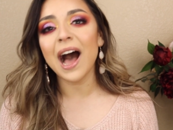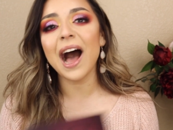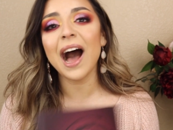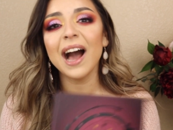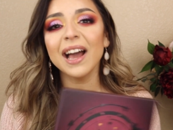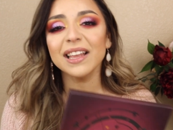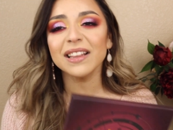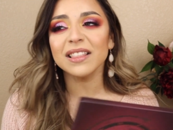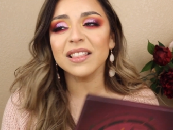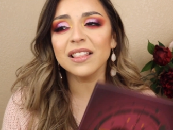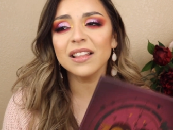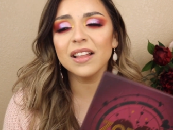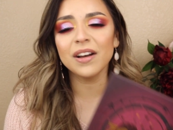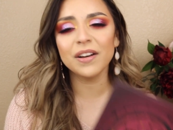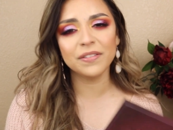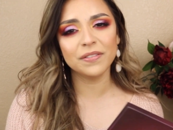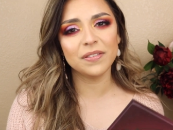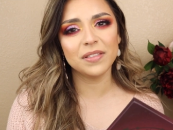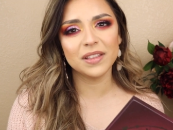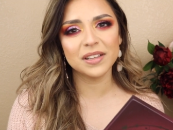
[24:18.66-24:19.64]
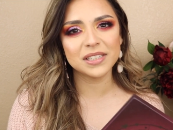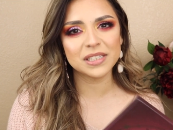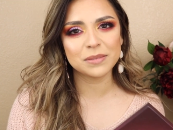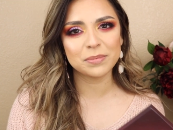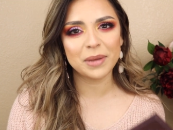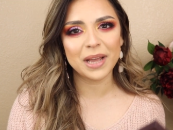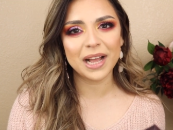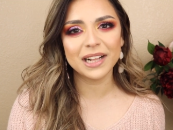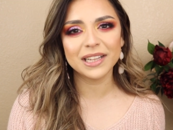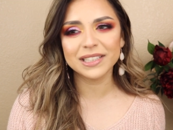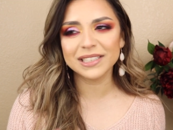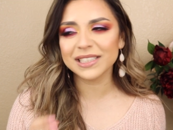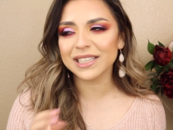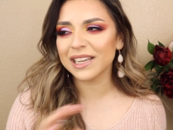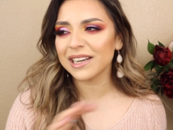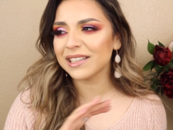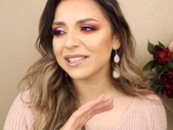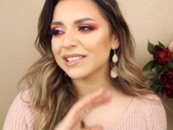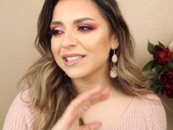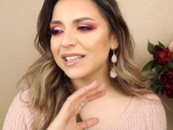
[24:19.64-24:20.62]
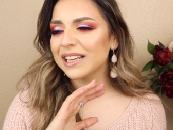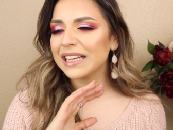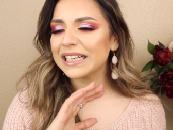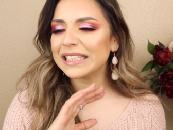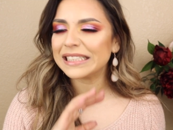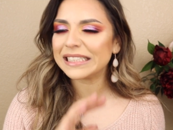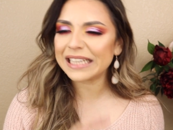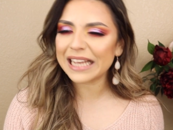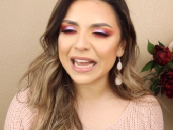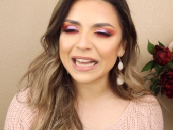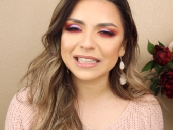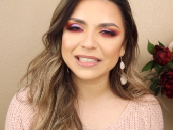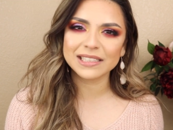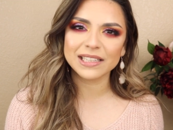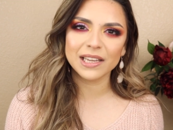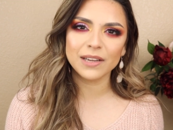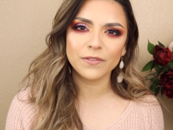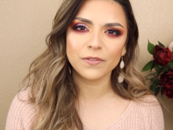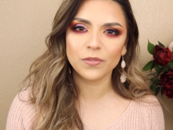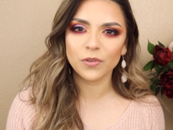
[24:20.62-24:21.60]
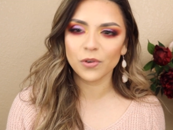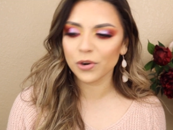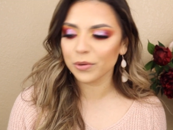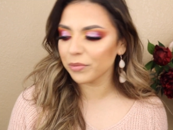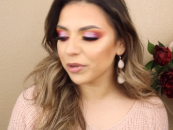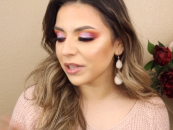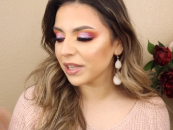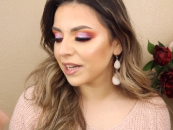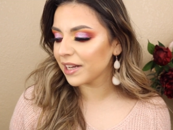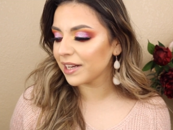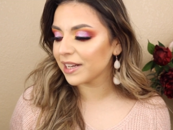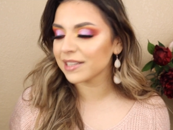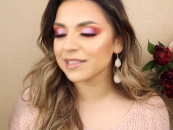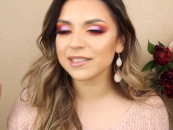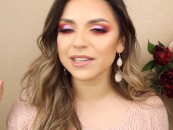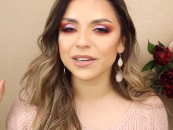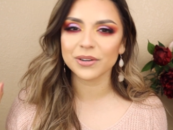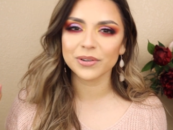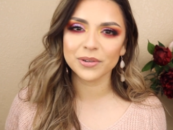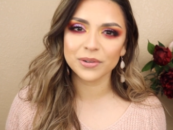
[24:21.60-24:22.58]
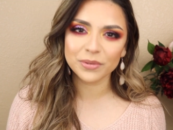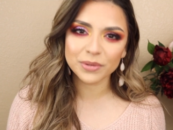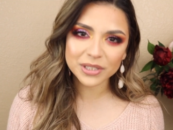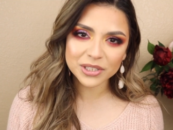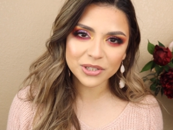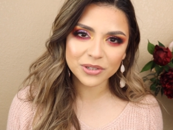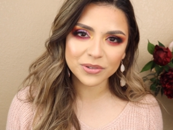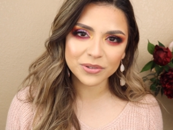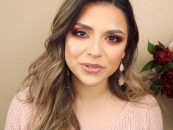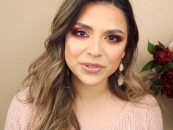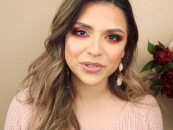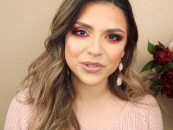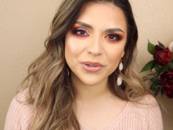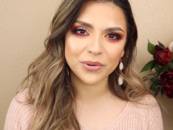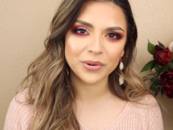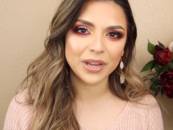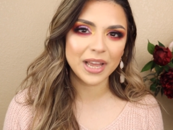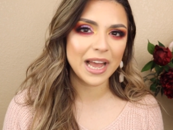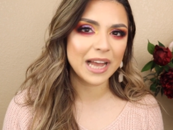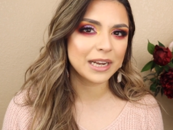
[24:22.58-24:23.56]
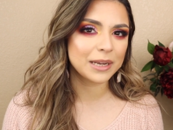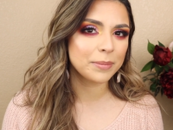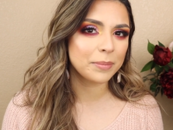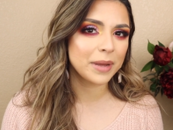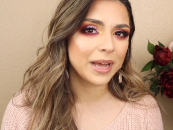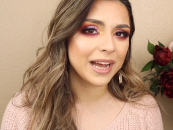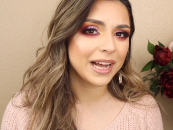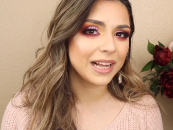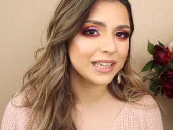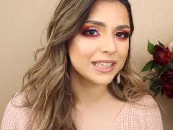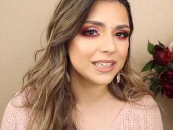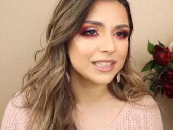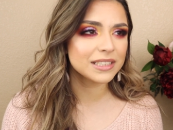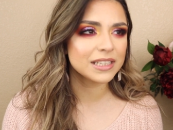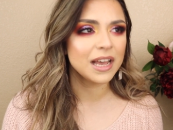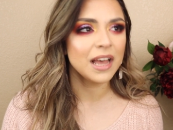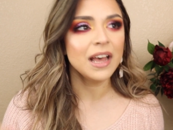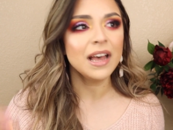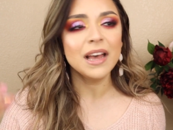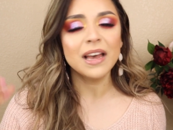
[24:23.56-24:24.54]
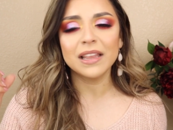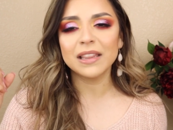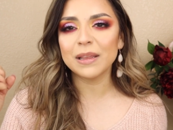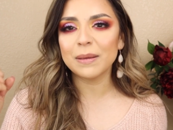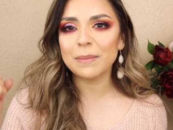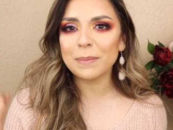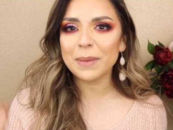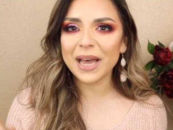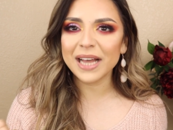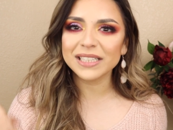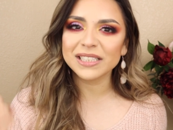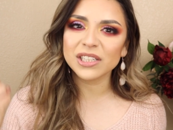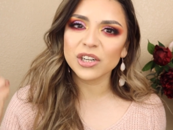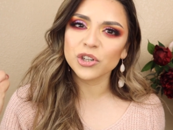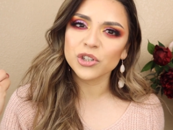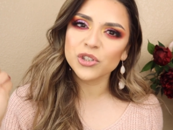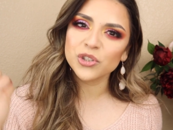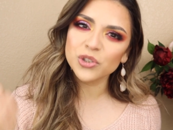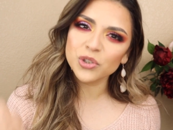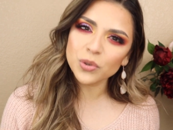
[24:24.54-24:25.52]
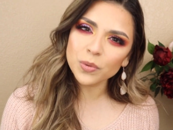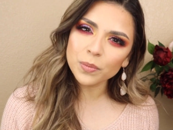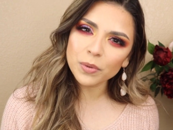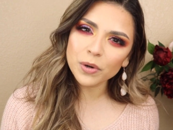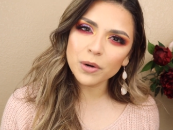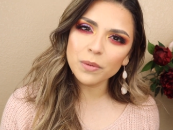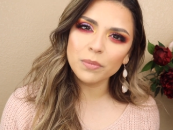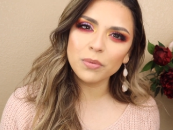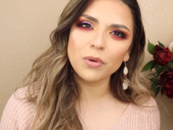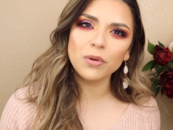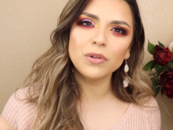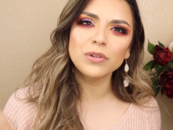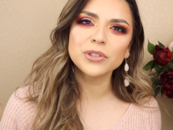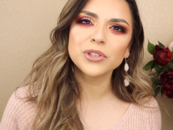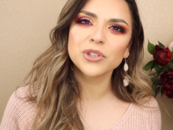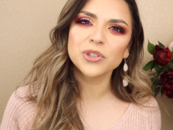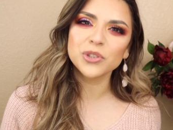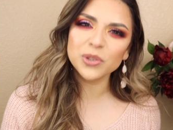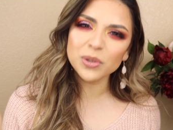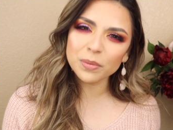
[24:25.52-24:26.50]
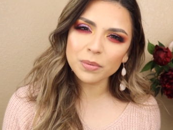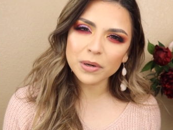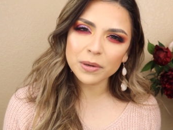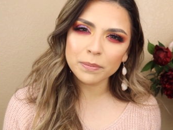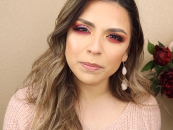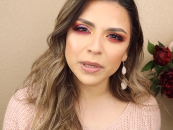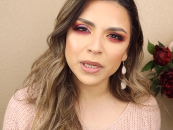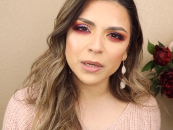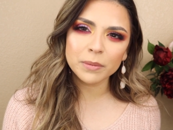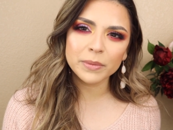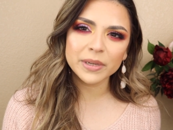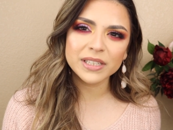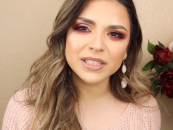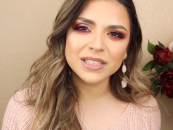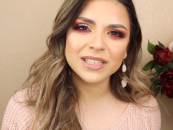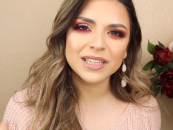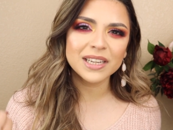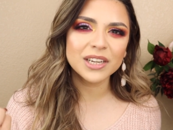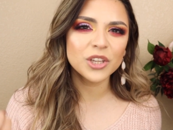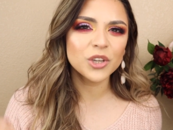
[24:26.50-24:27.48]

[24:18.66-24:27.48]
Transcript: I love this palette. It is the exact same same formula as their original Zodiac palette. The mattes are super bold, super pigmented.